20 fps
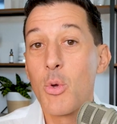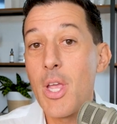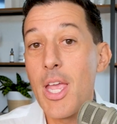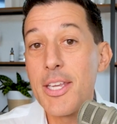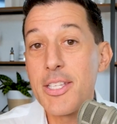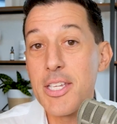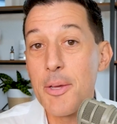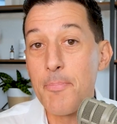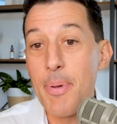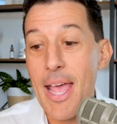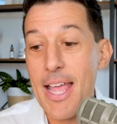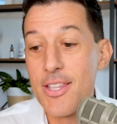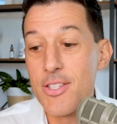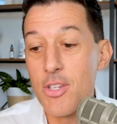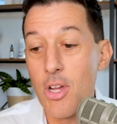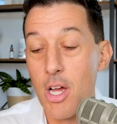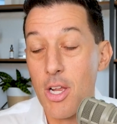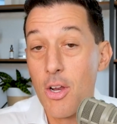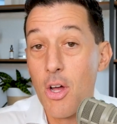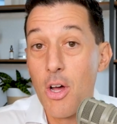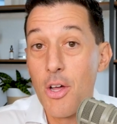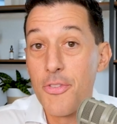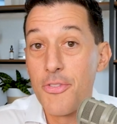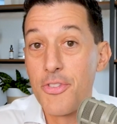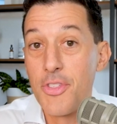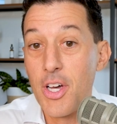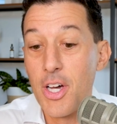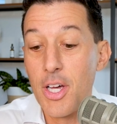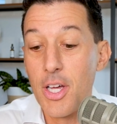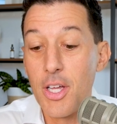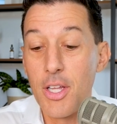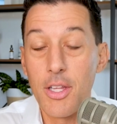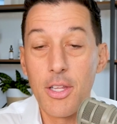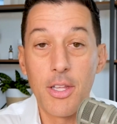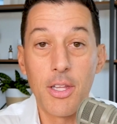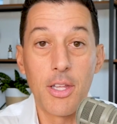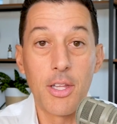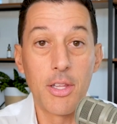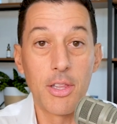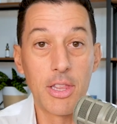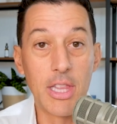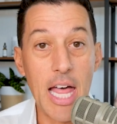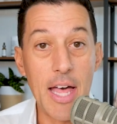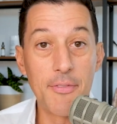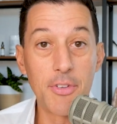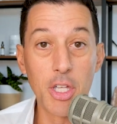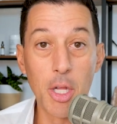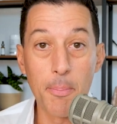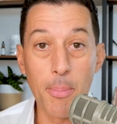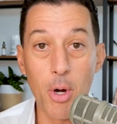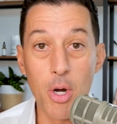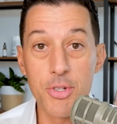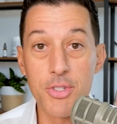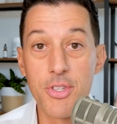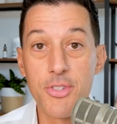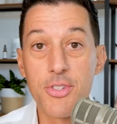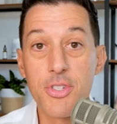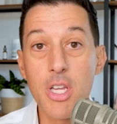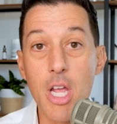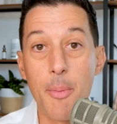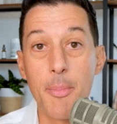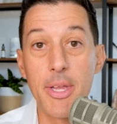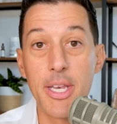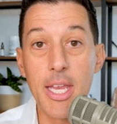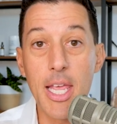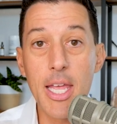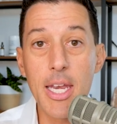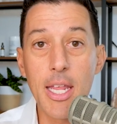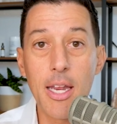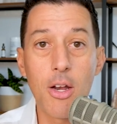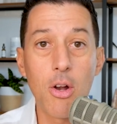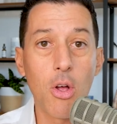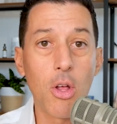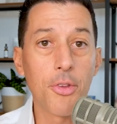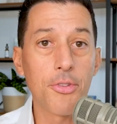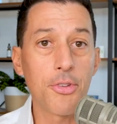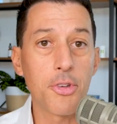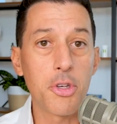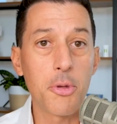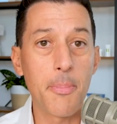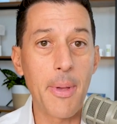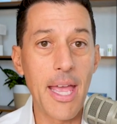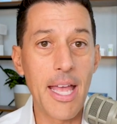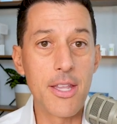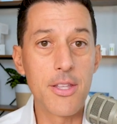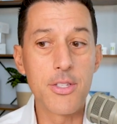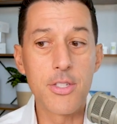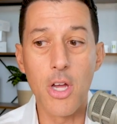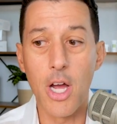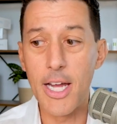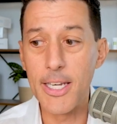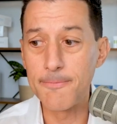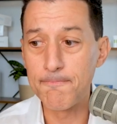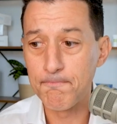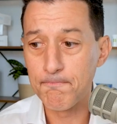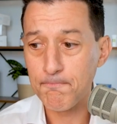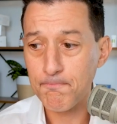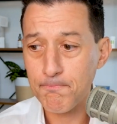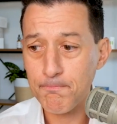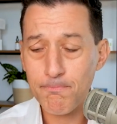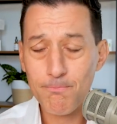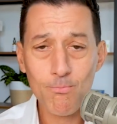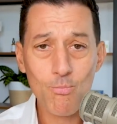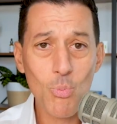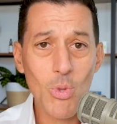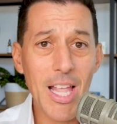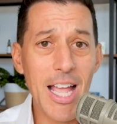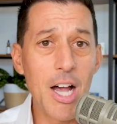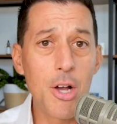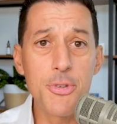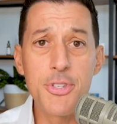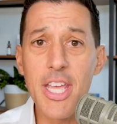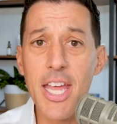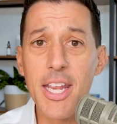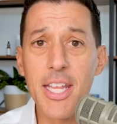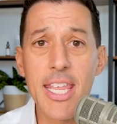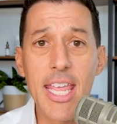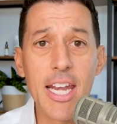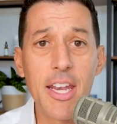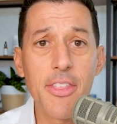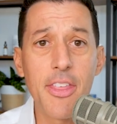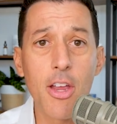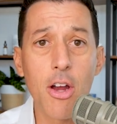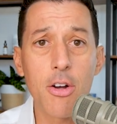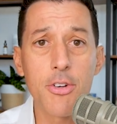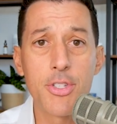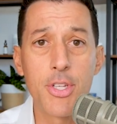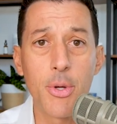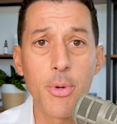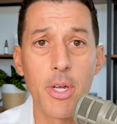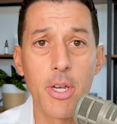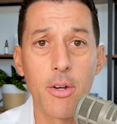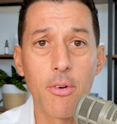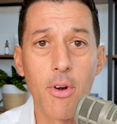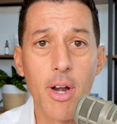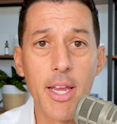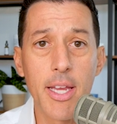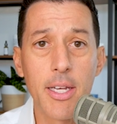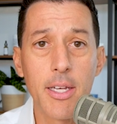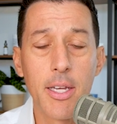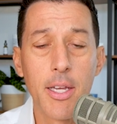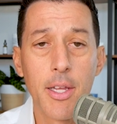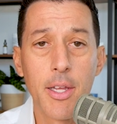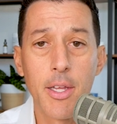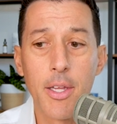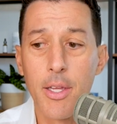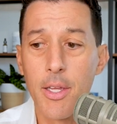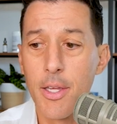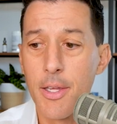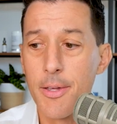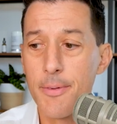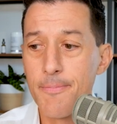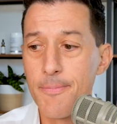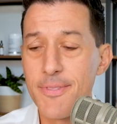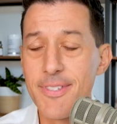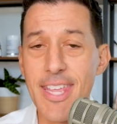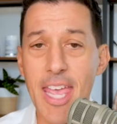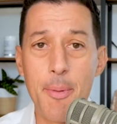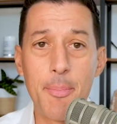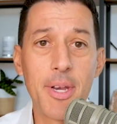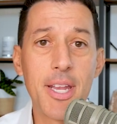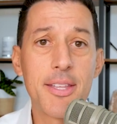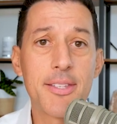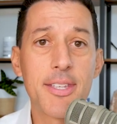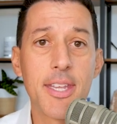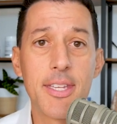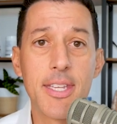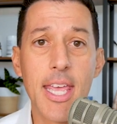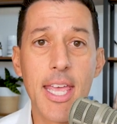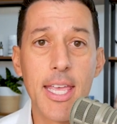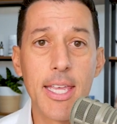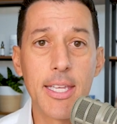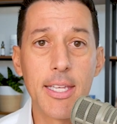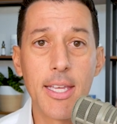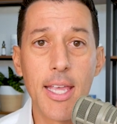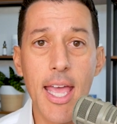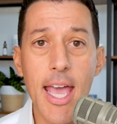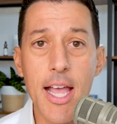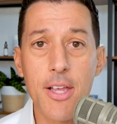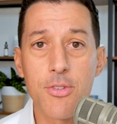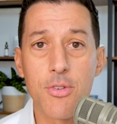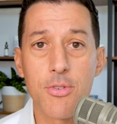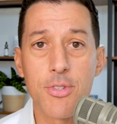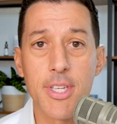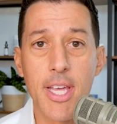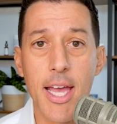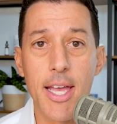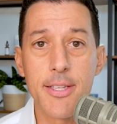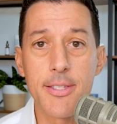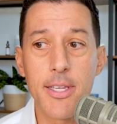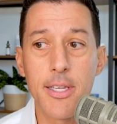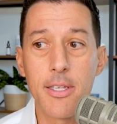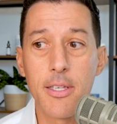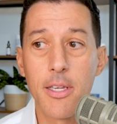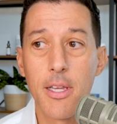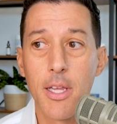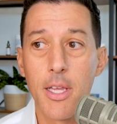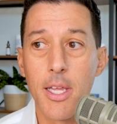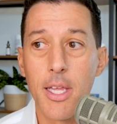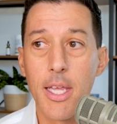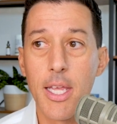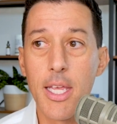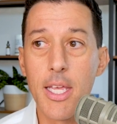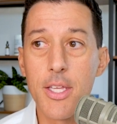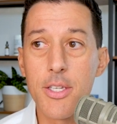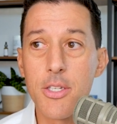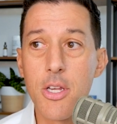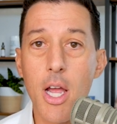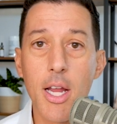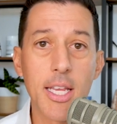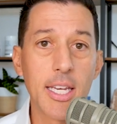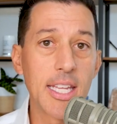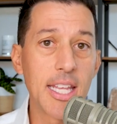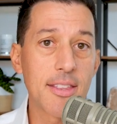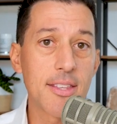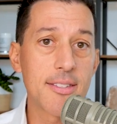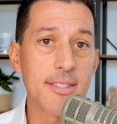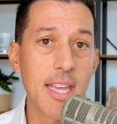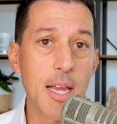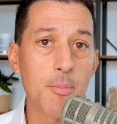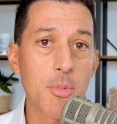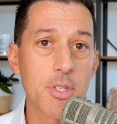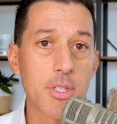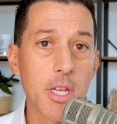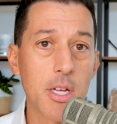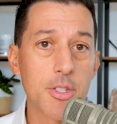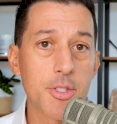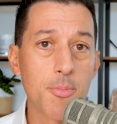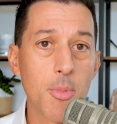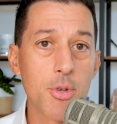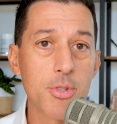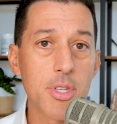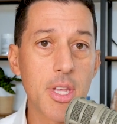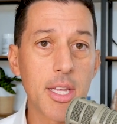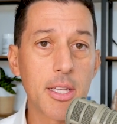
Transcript: It depends on the level a person's coming in. It also depends on how dedicated they are to it, right? 10 minutes a day exercising is not going to get the same results most